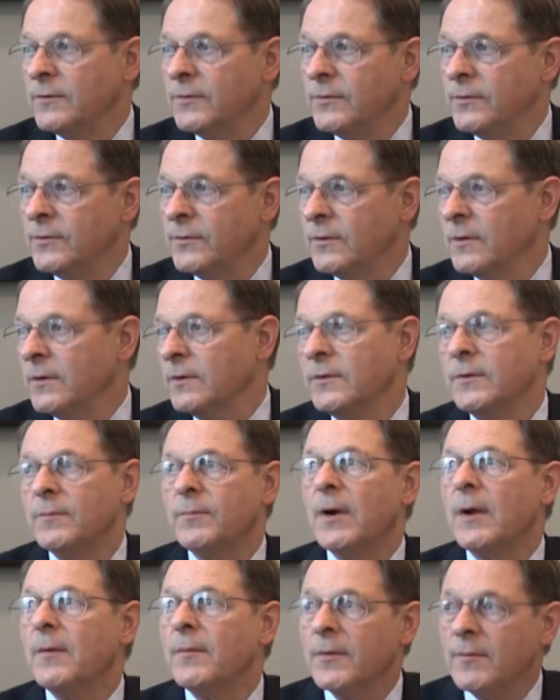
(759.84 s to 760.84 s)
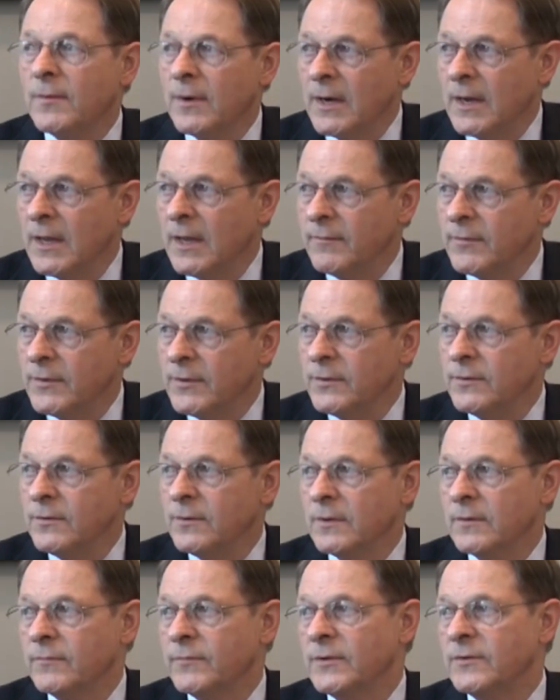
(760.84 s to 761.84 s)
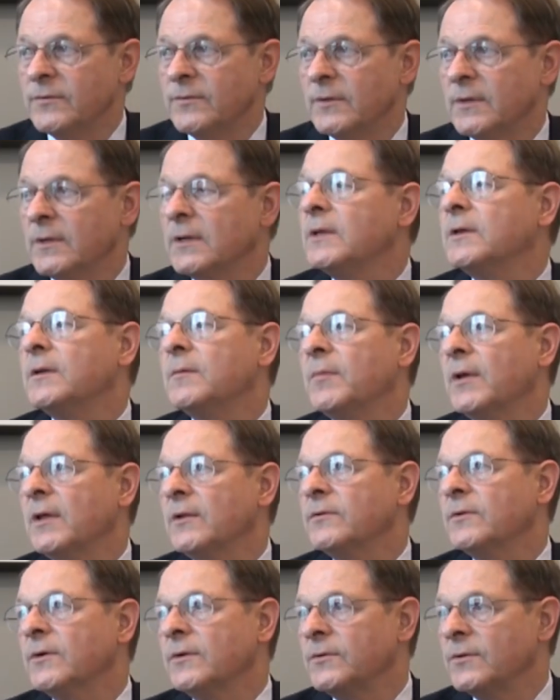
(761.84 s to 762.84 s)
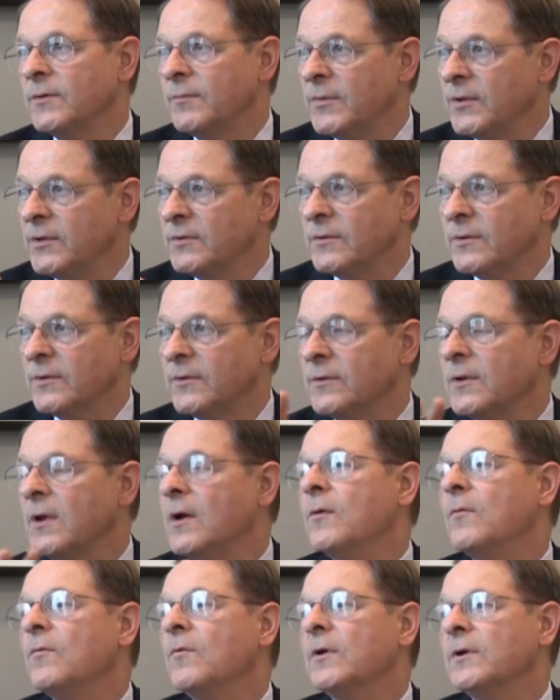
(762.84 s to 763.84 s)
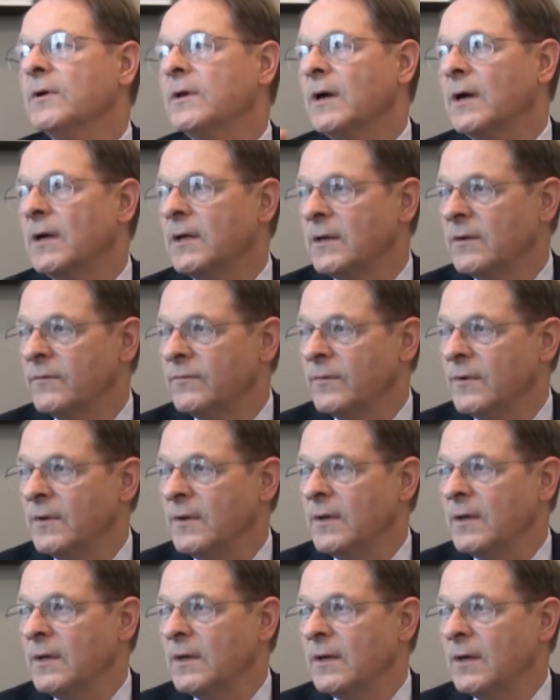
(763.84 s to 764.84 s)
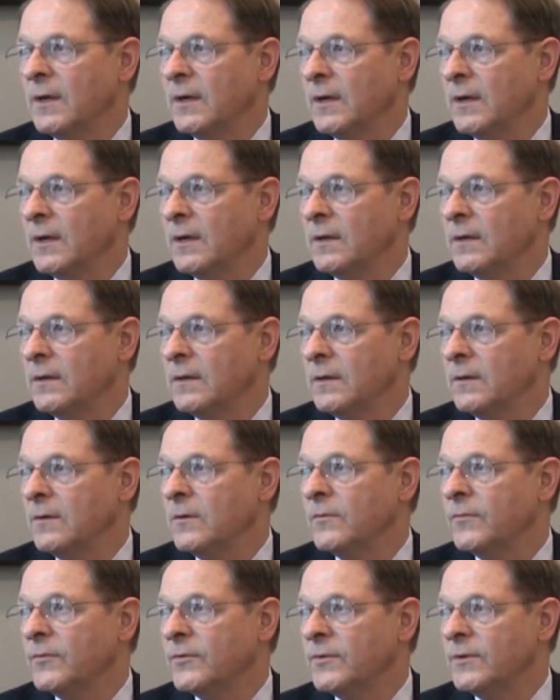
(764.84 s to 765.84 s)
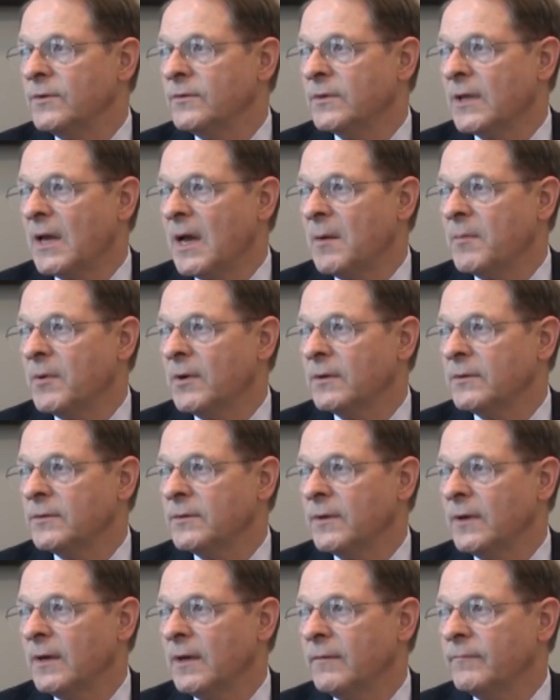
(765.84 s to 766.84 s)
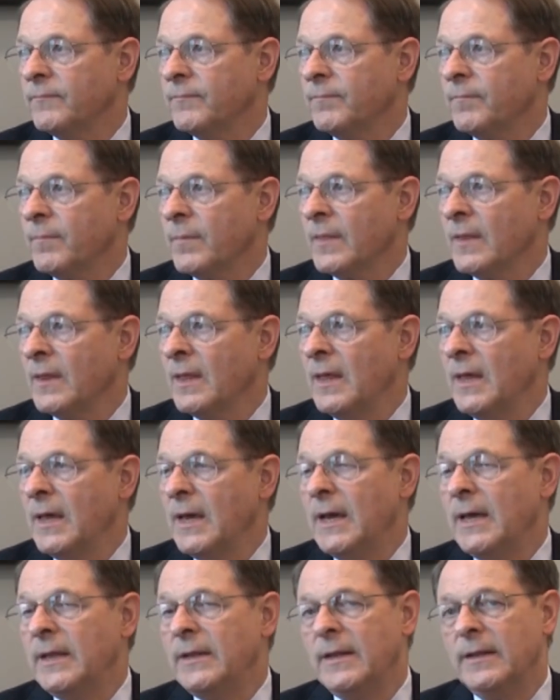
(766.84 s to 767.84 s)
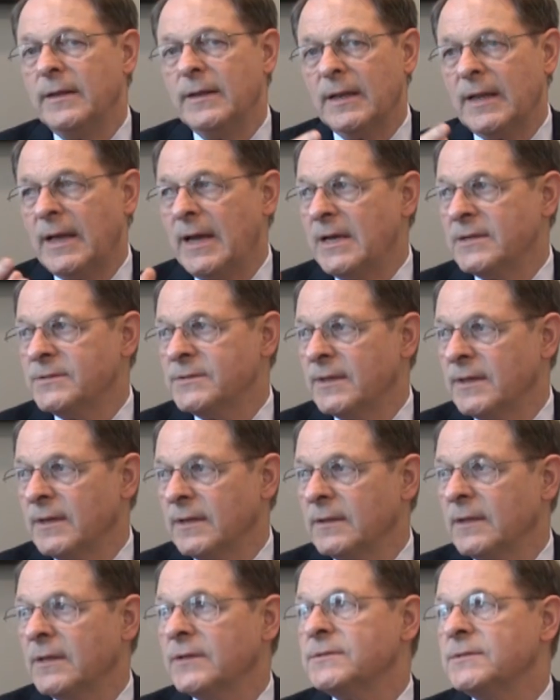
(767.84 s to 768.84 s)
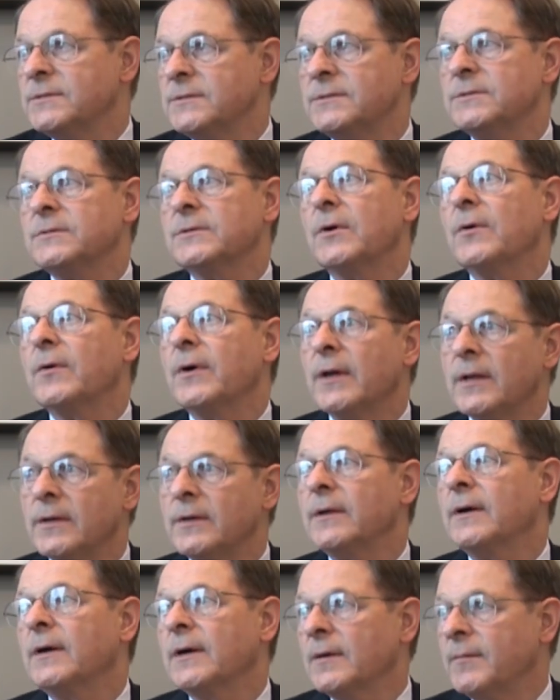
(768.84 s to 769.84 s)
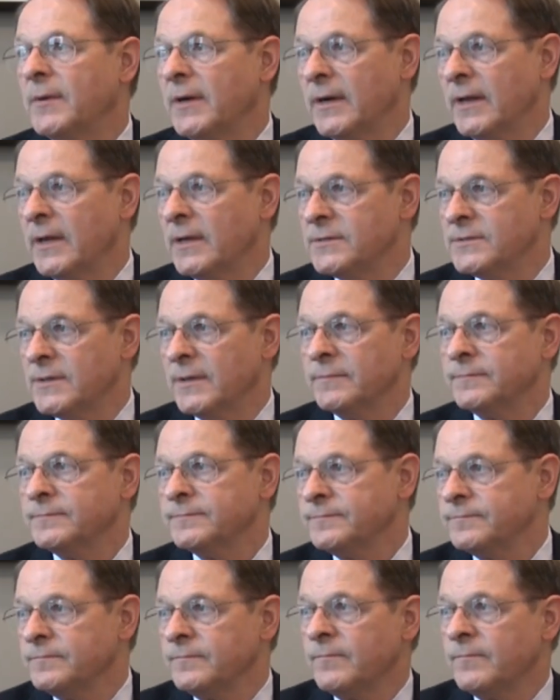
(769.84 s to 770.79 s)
New York, you probably want to have a New York VC. It depends on your business what kind of overseas capital you have. And then the last thing, let's go ahead and talk about exit.